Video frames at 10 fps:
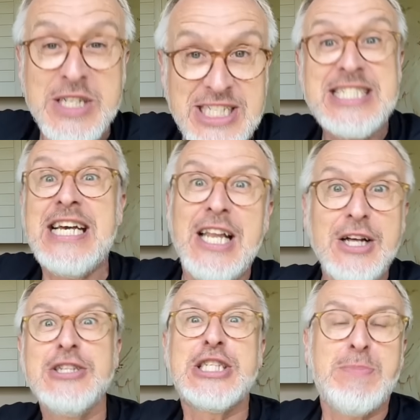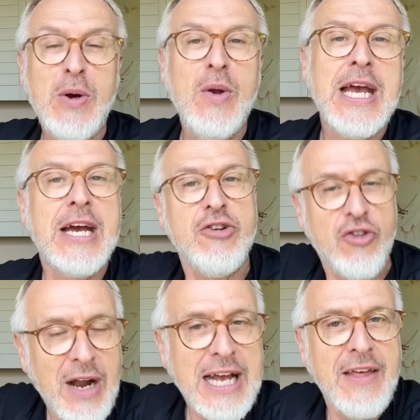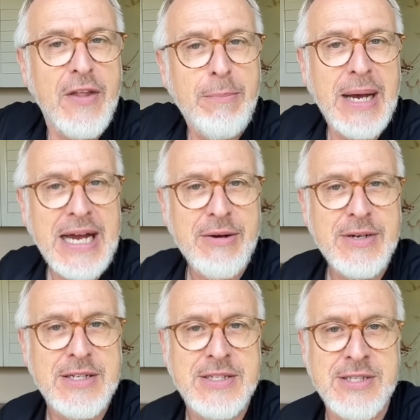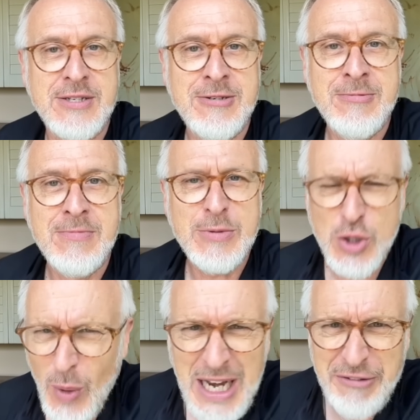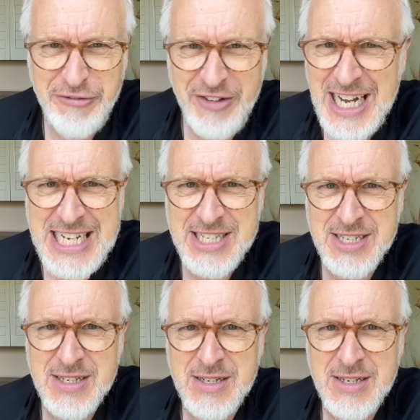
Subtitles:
still unspooling and dragging them backwards. It was quite a fight.